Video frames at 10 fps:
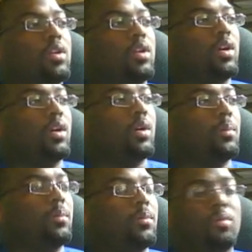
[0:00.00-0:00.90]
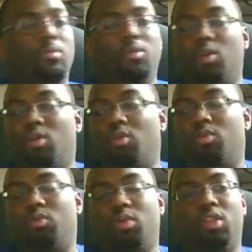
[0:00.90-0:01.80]
You know,
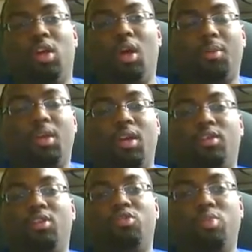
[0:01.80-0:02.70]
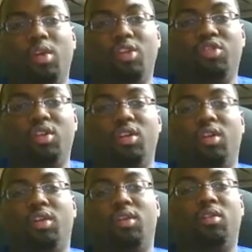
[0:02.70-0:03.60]
with the upkick
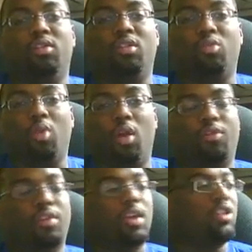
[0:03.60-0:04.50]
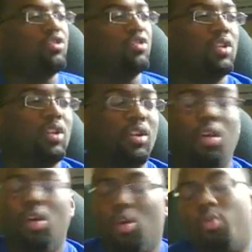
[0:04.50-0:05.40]
situation and disqualification and
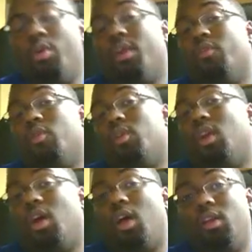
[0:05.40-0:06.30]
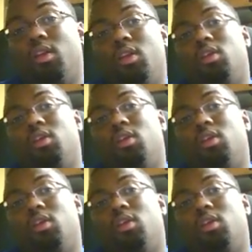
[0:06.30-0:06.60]
whatnot.